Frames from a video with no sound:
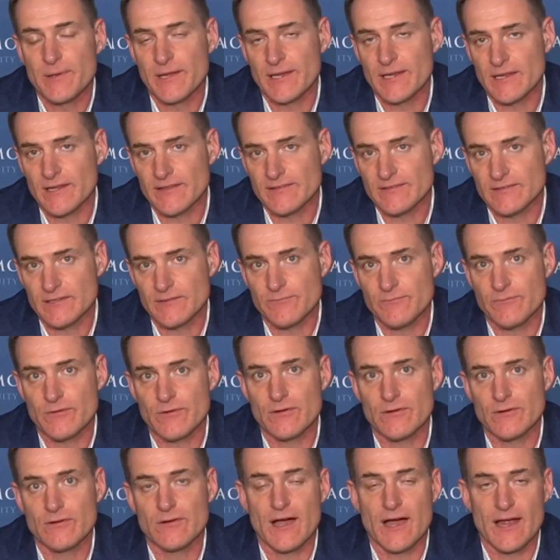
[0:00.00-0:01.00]
been listed
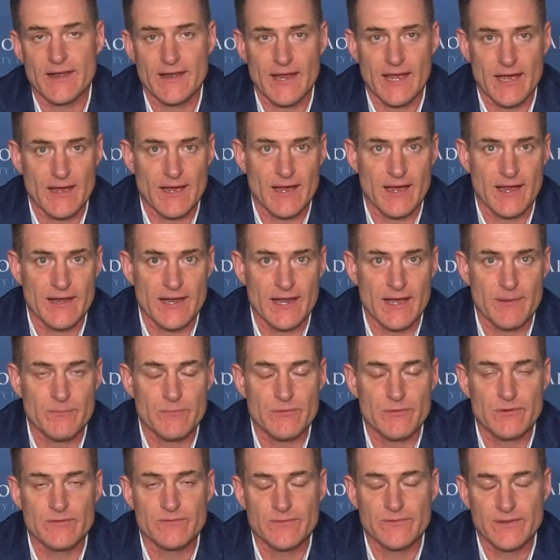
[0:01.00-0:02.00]
for a
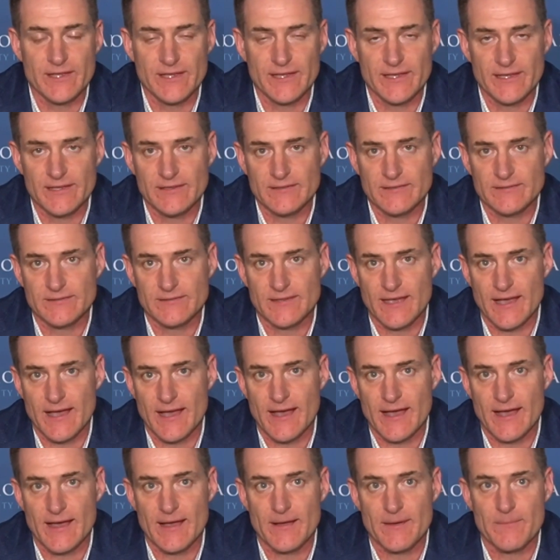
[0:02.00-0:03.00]
number of years.
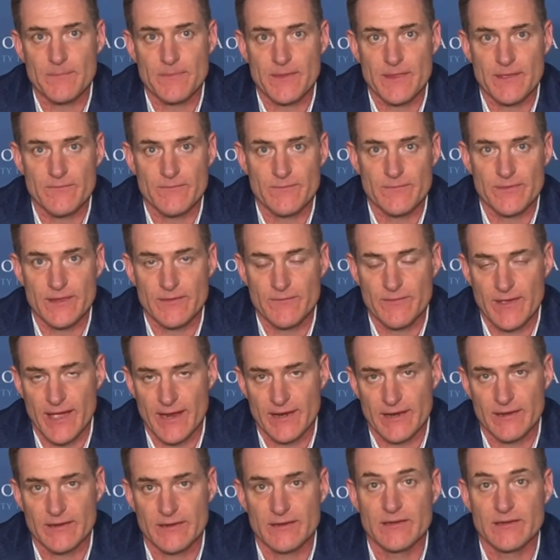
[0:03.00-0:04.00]
They've had